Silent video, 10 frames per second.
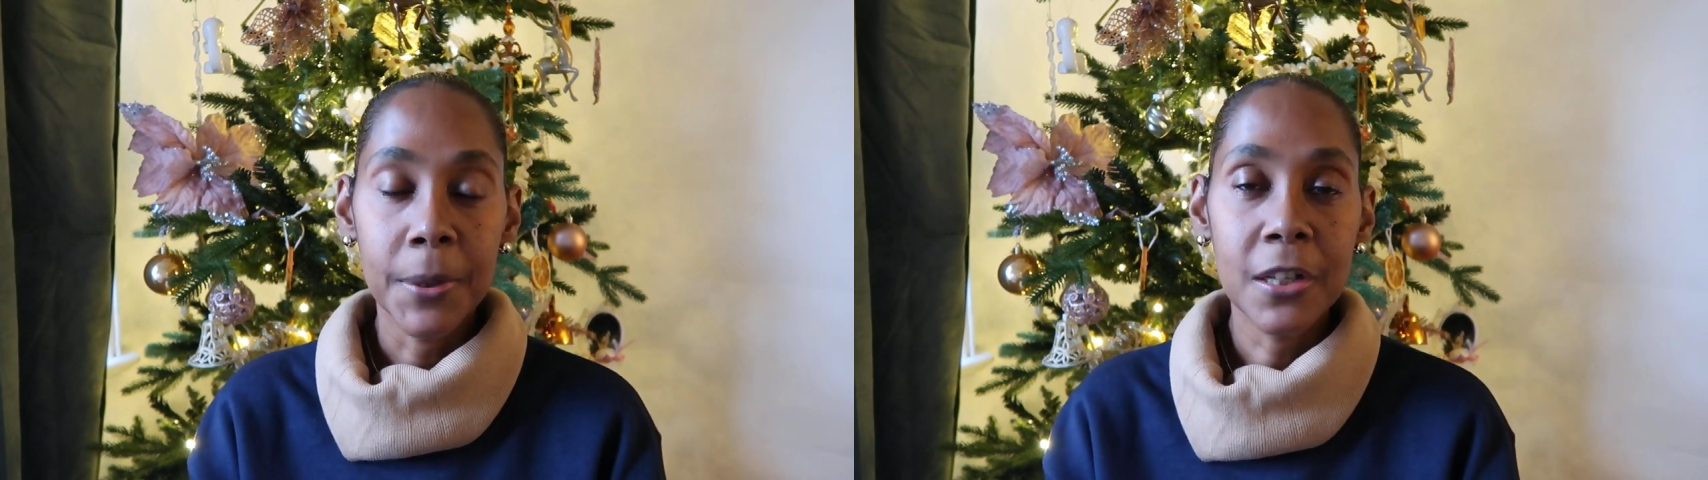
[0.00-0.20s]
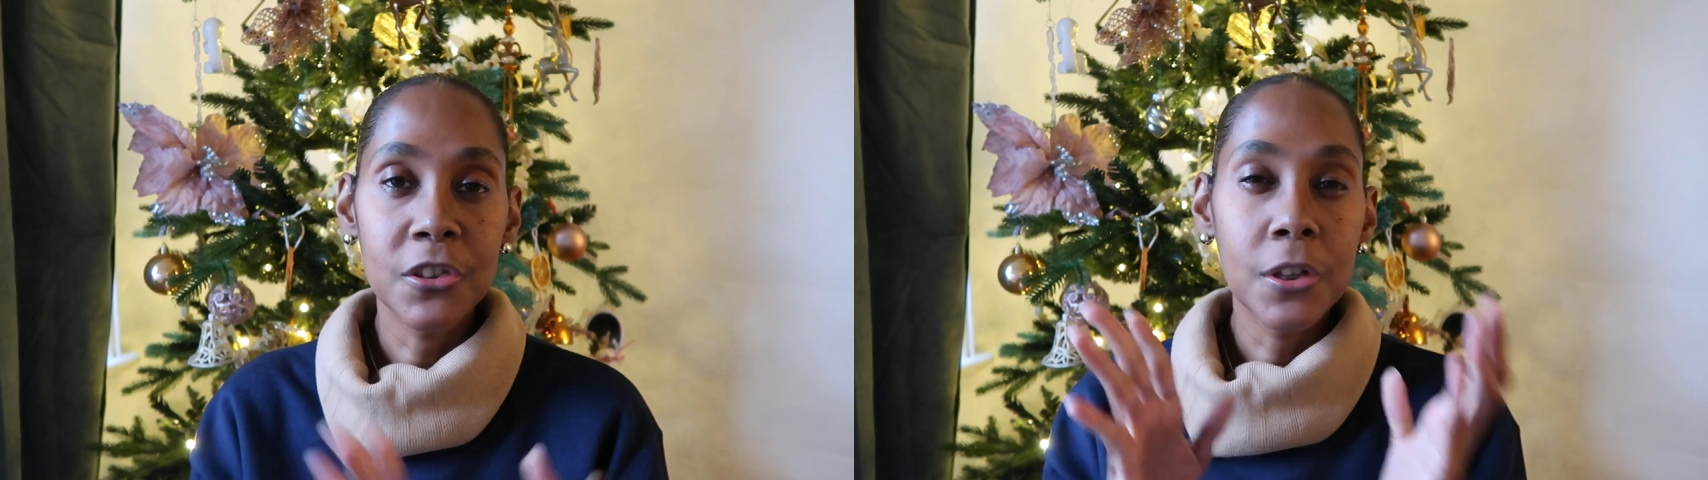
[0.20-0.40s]

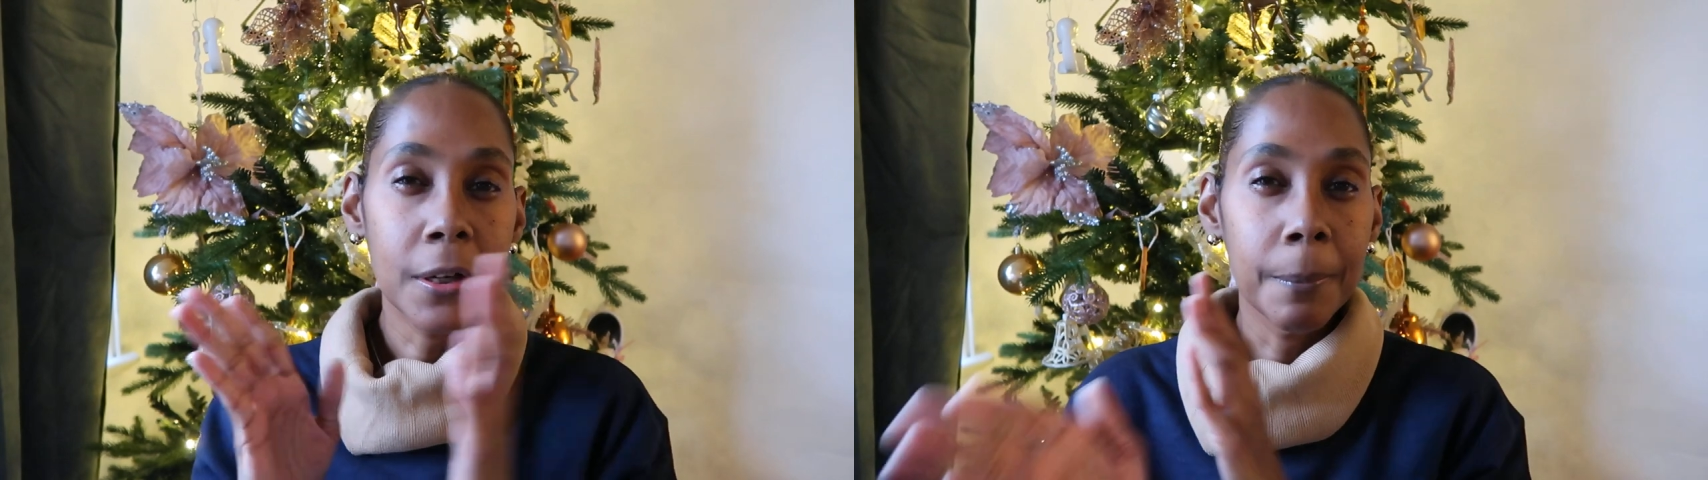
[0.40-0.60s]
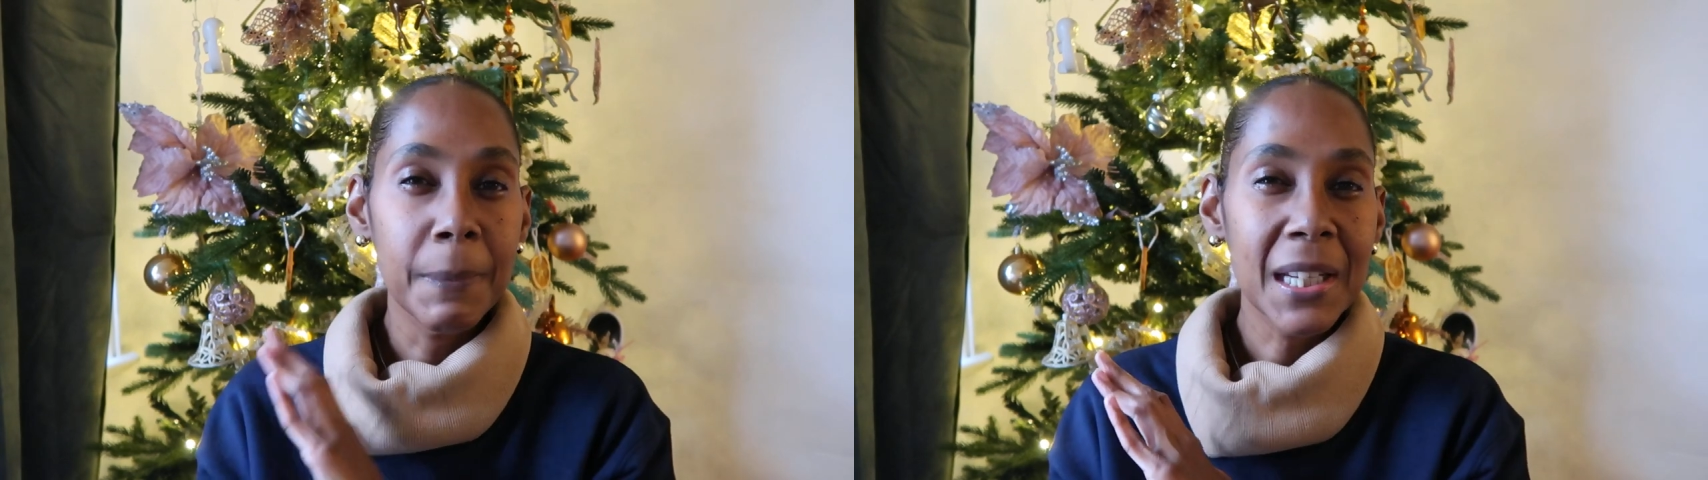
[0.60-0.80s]
Because
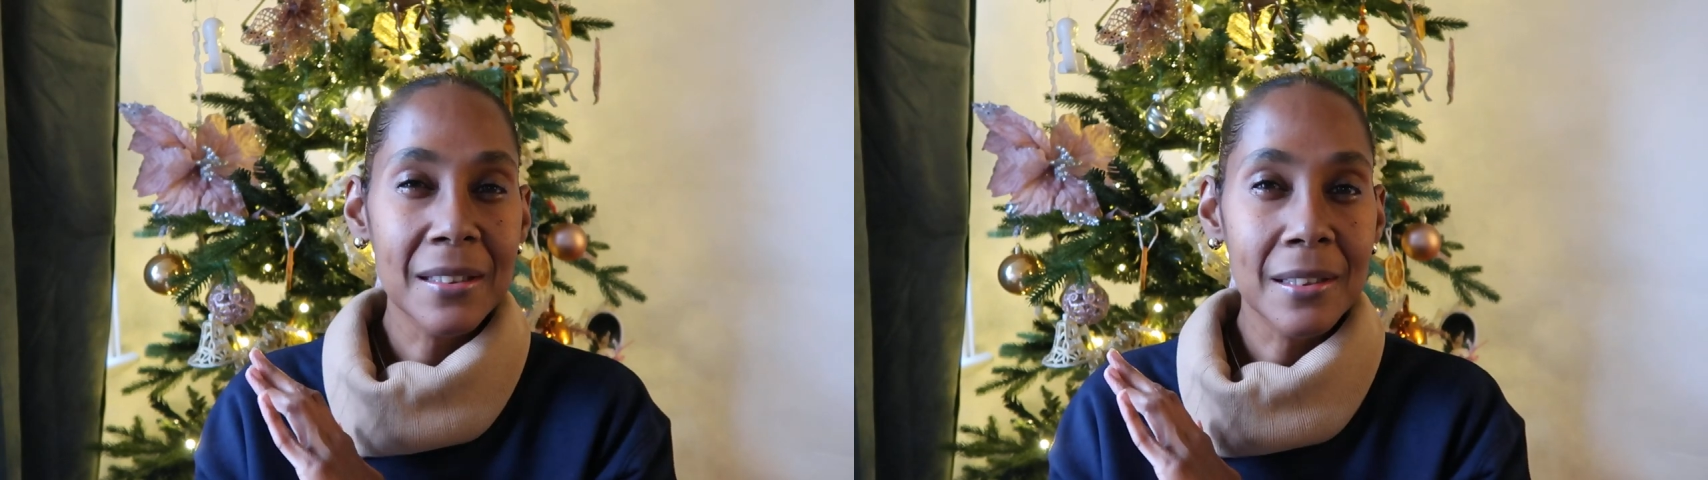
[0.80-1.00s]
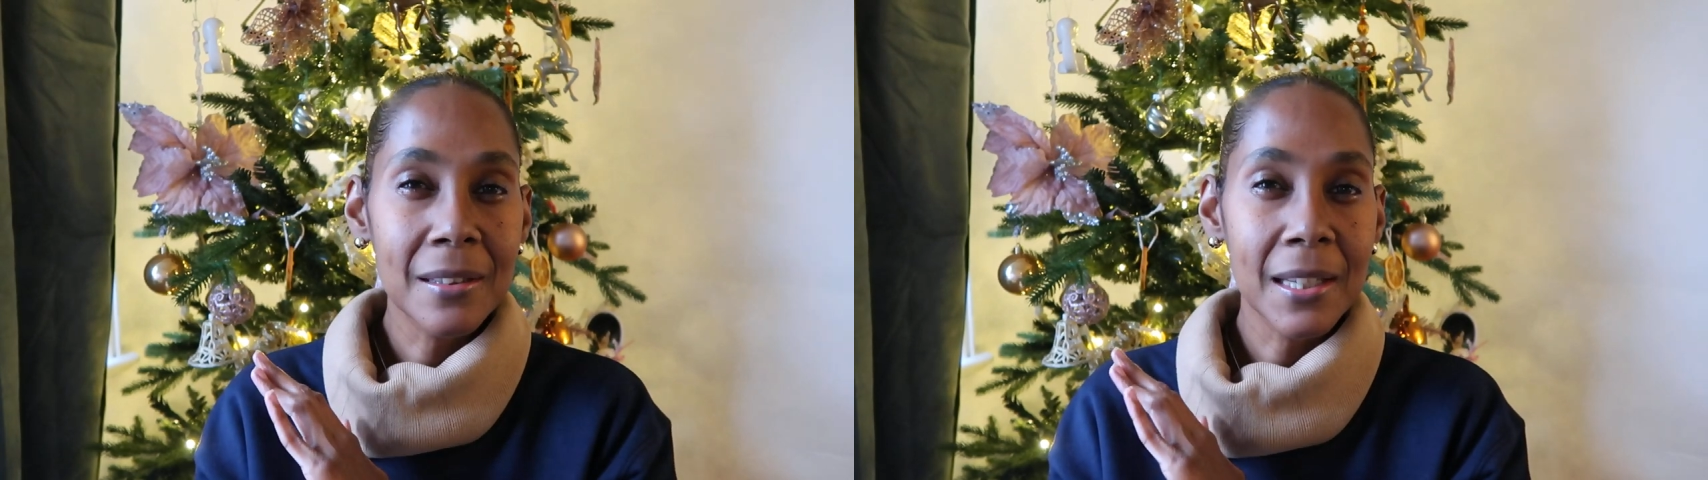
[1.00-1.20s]
you're
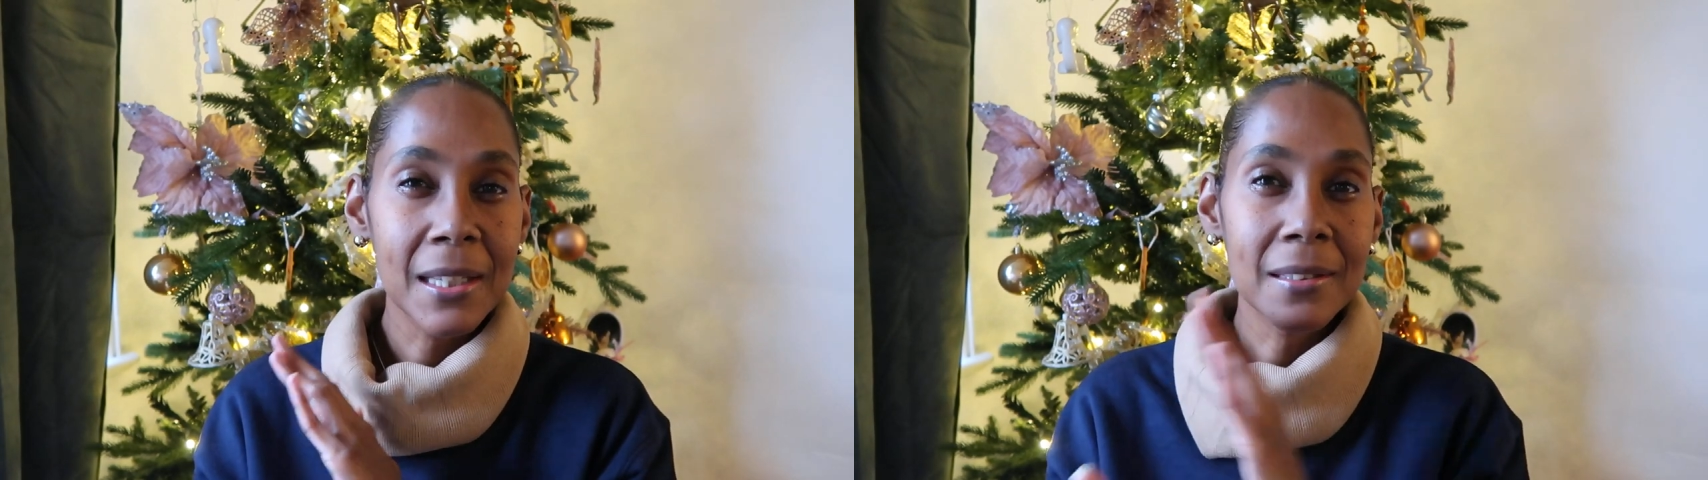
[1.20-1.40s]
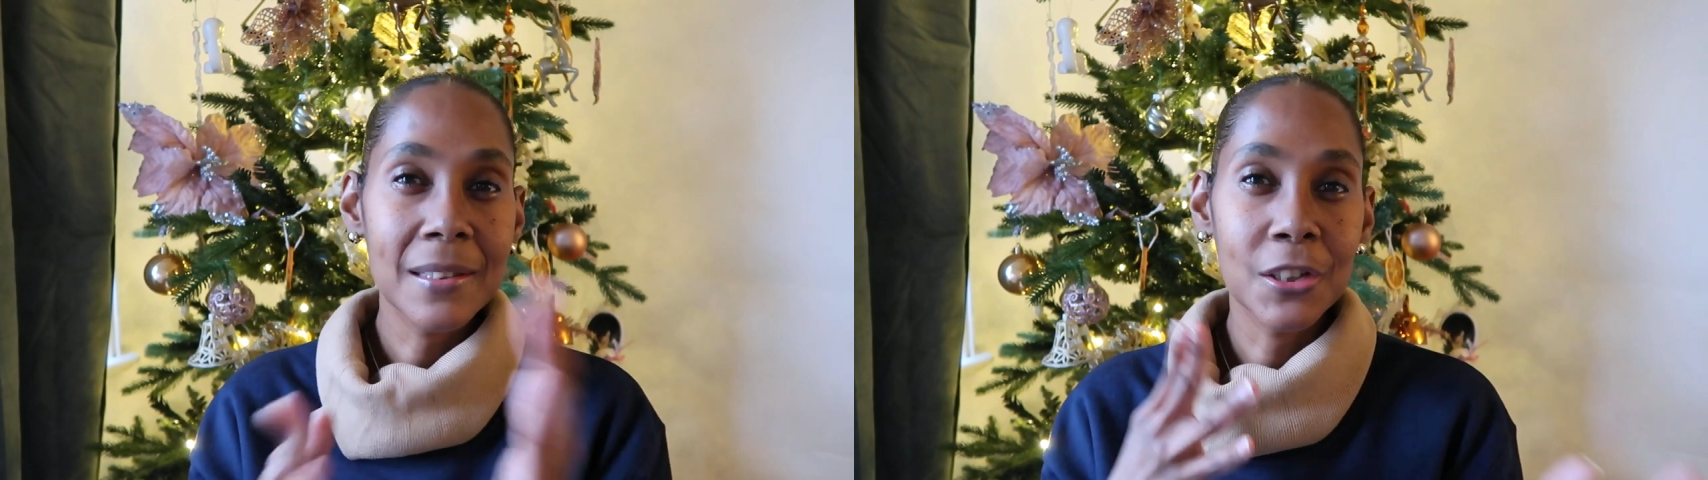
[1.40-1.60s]
committed to
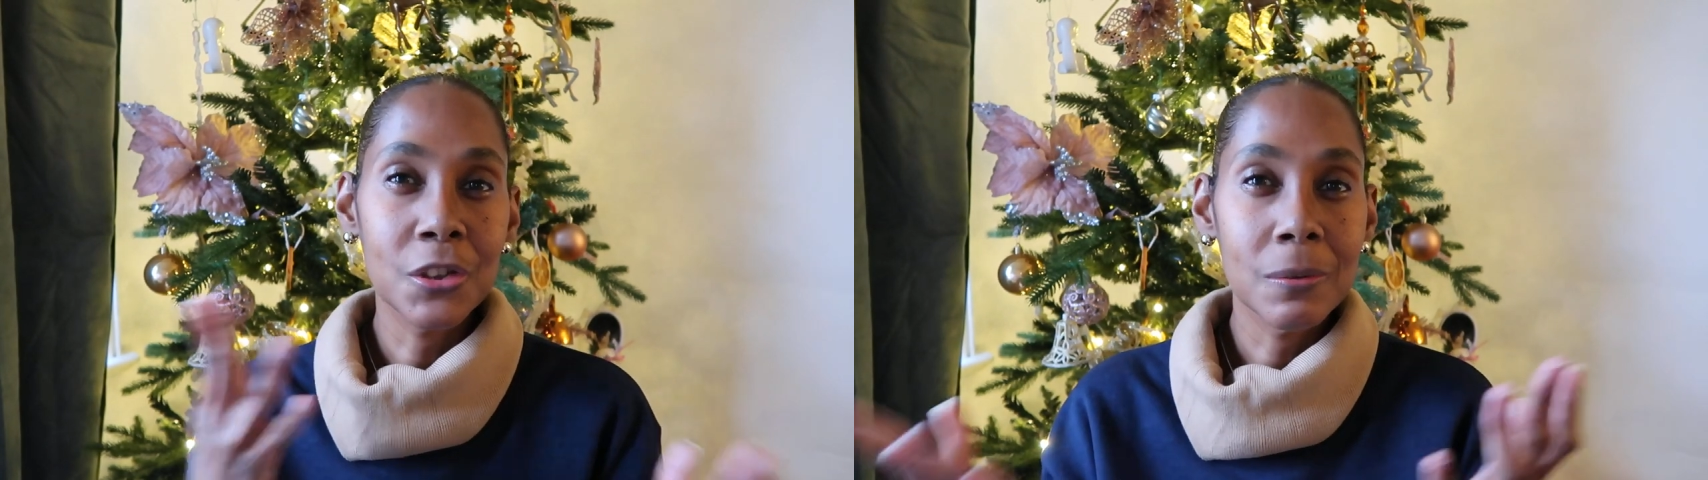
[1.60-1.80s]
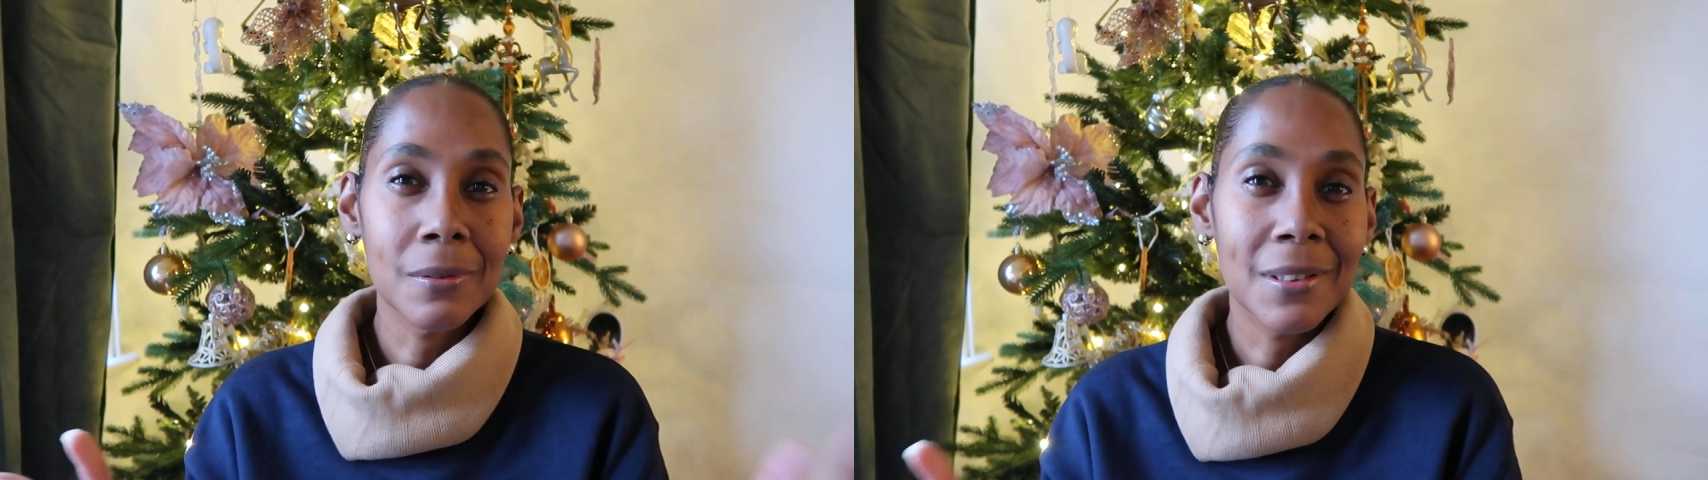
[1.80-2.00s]
things
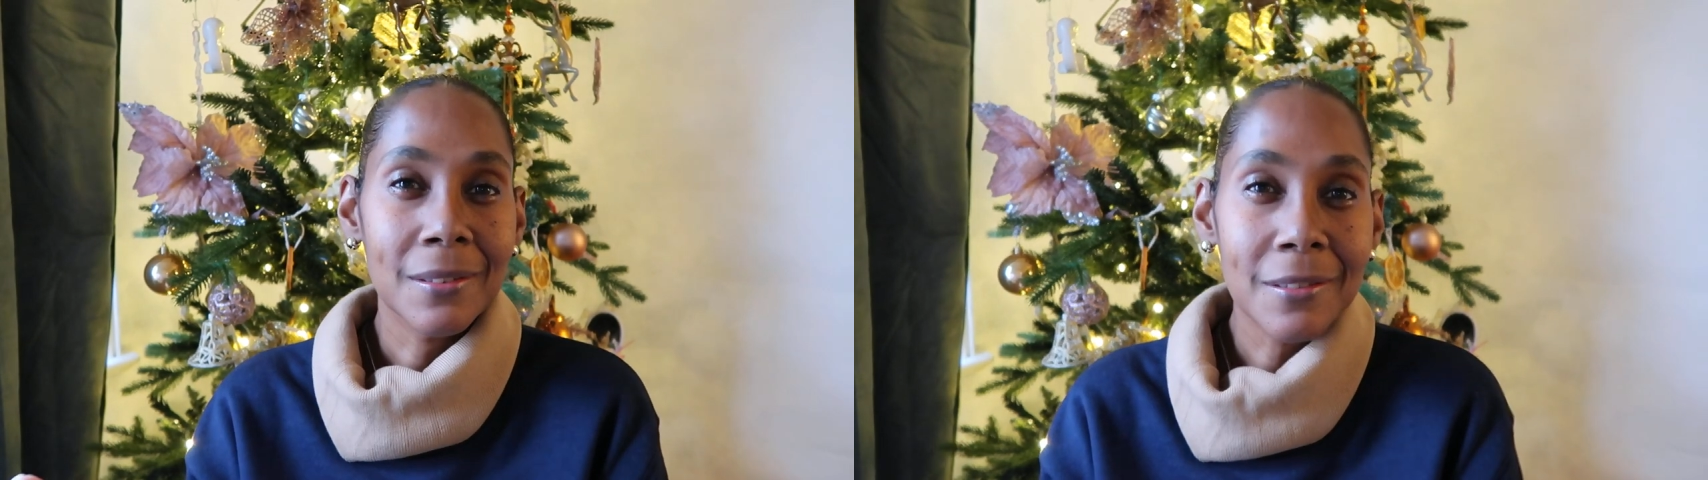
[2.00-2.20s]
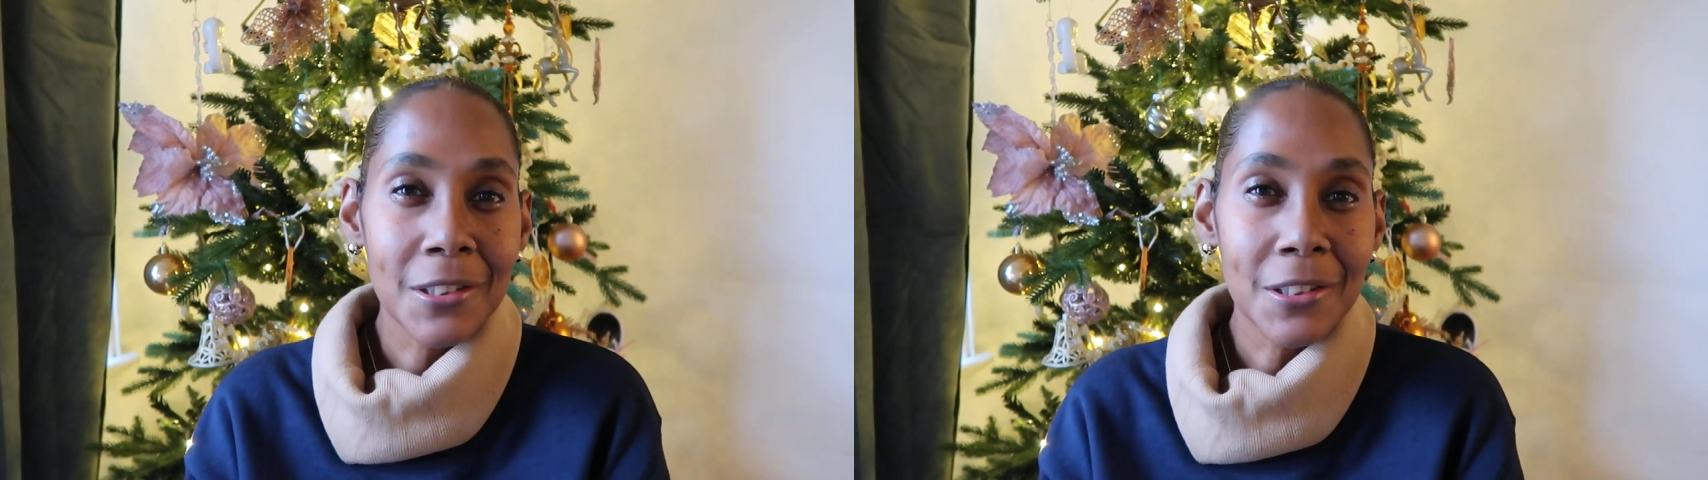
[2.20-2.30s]
that you,